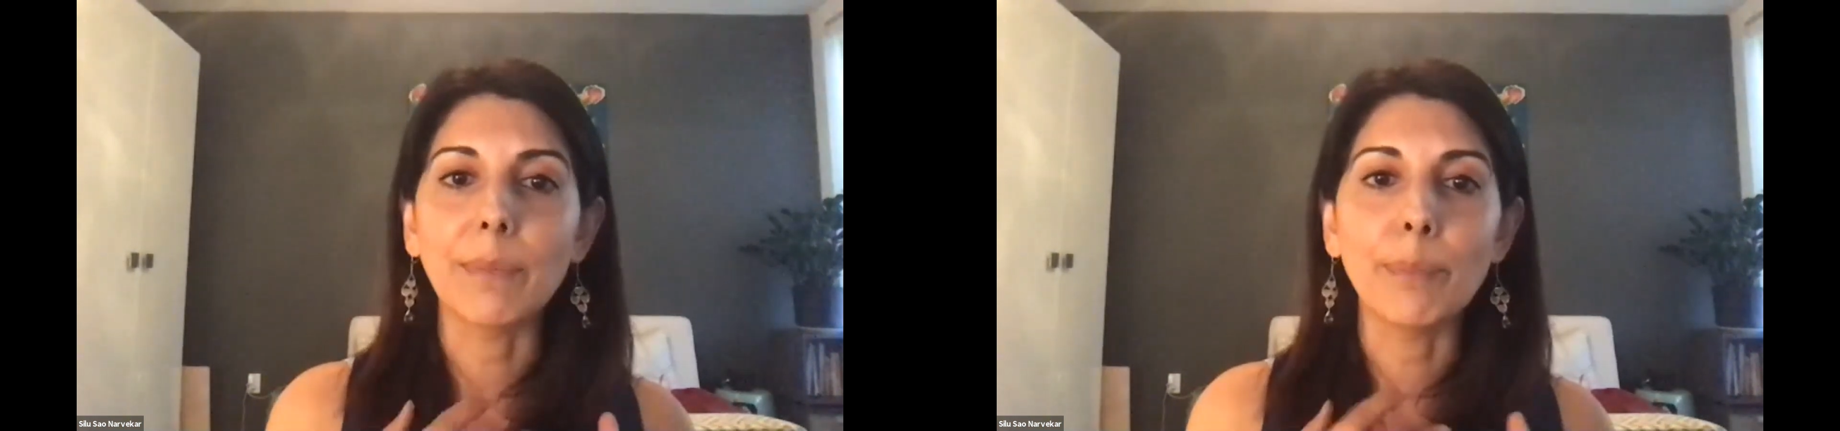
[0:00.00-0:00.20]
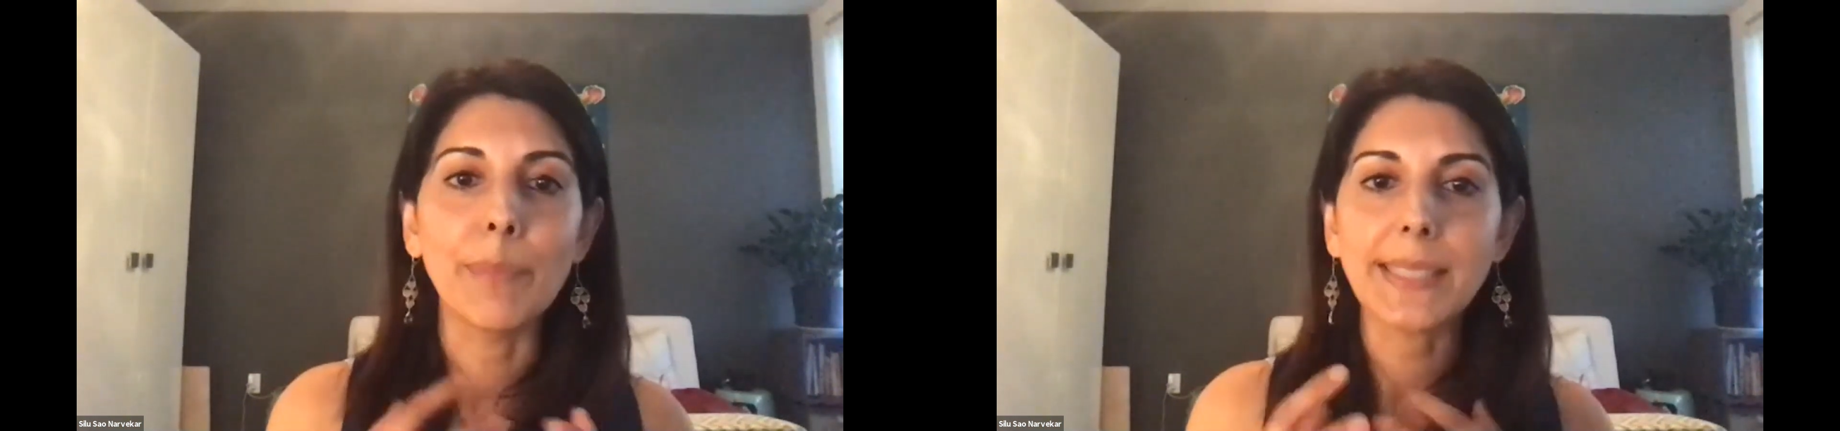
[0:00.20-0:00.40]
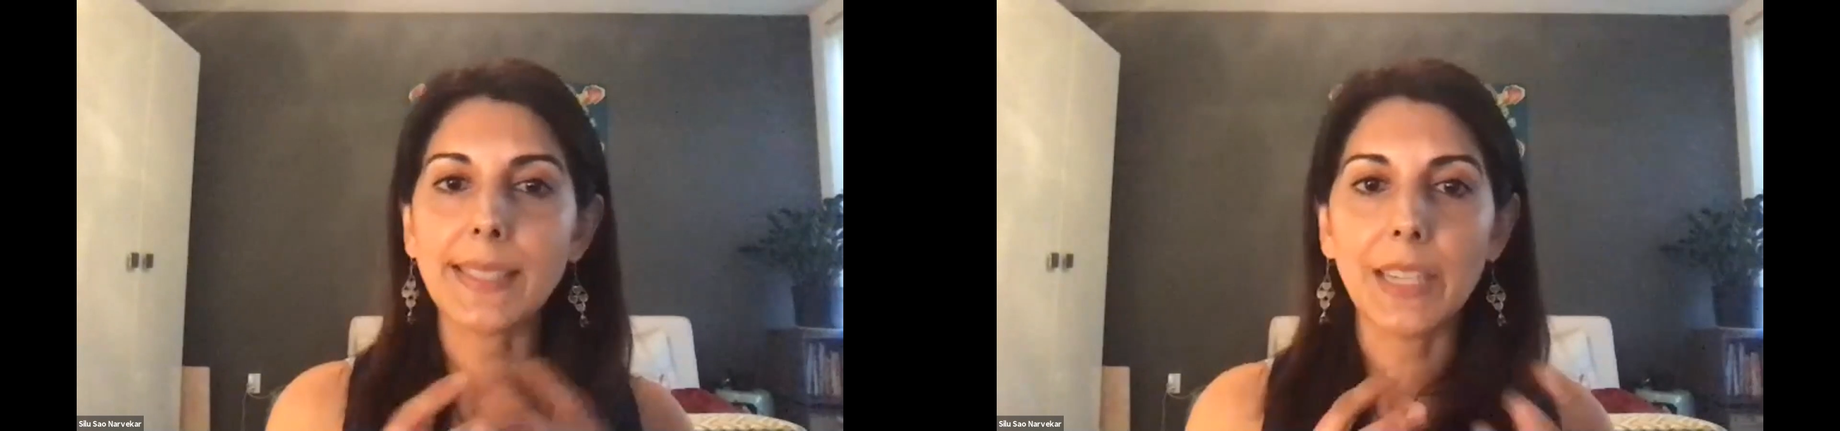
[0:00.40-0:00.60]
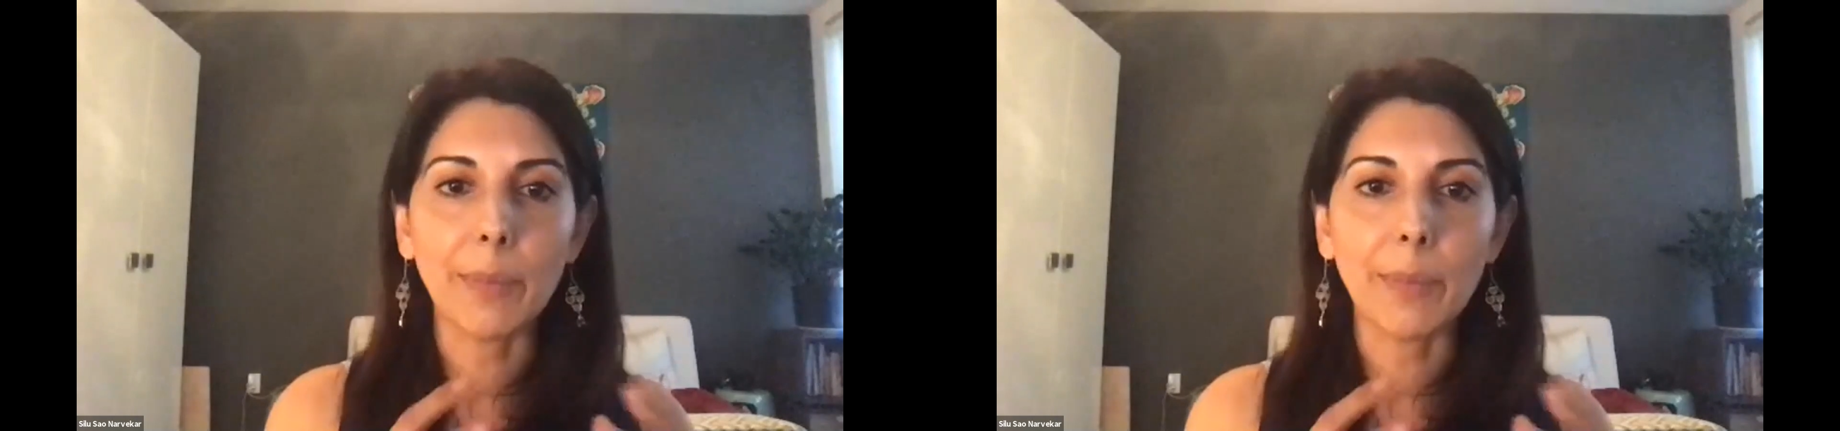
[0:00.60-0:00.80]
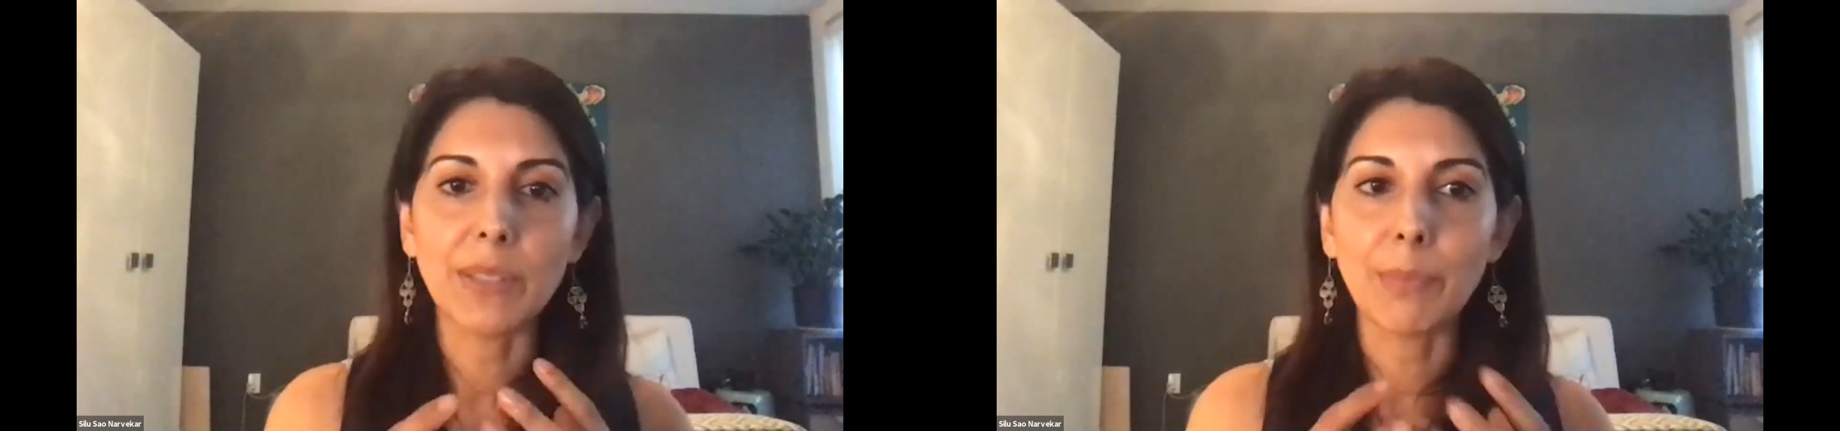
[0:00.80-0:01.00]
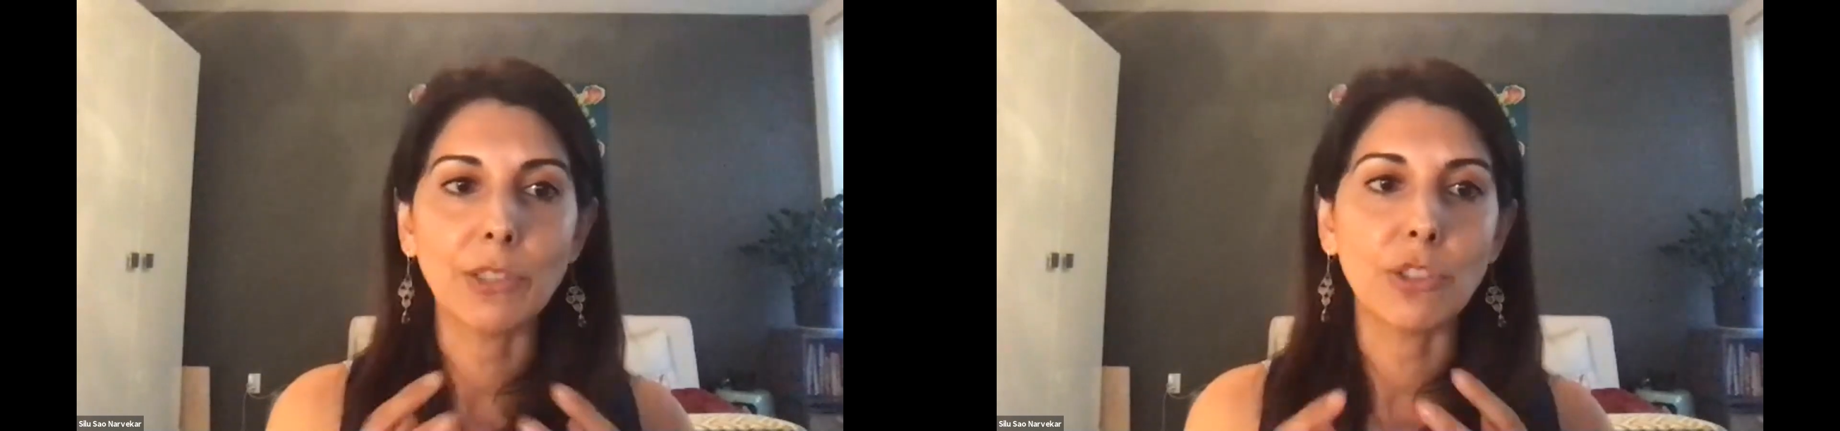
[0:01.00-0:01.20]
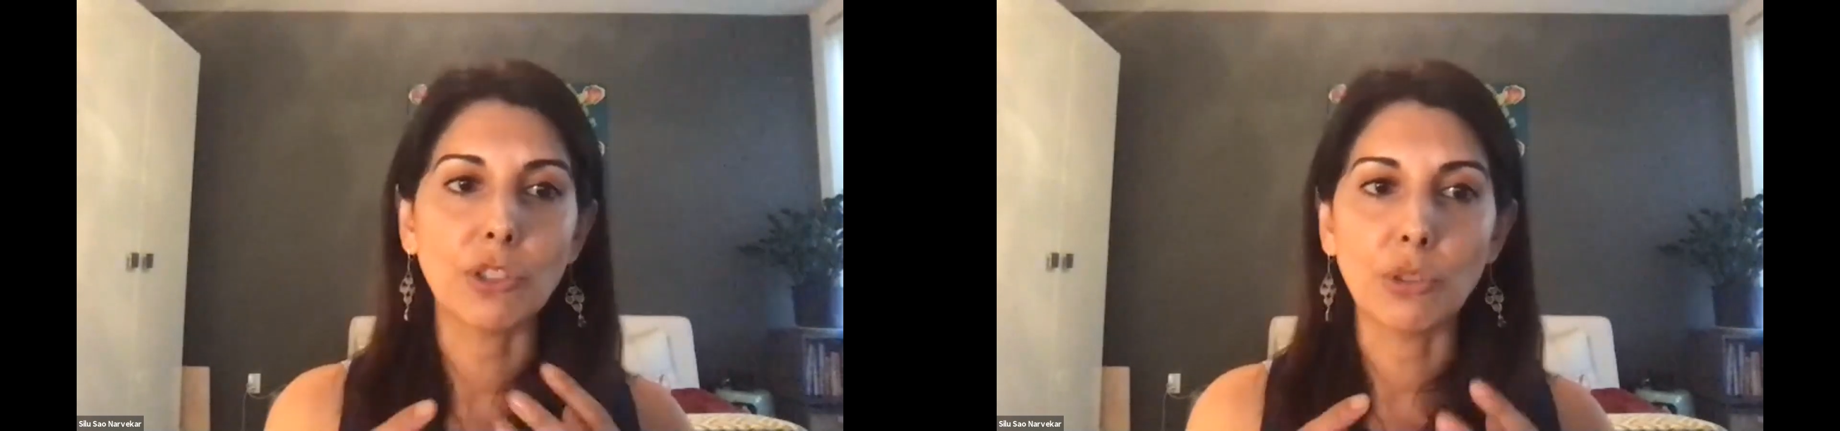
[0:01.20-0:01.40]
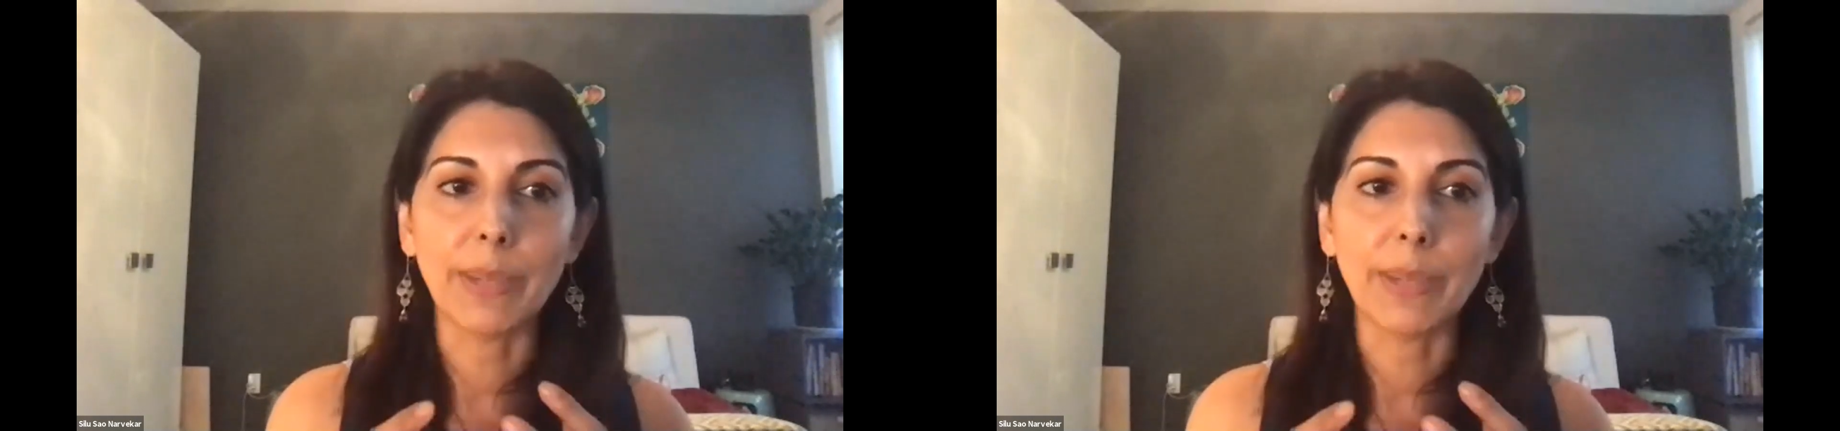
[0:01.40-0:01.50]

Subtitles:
mix it up as much as you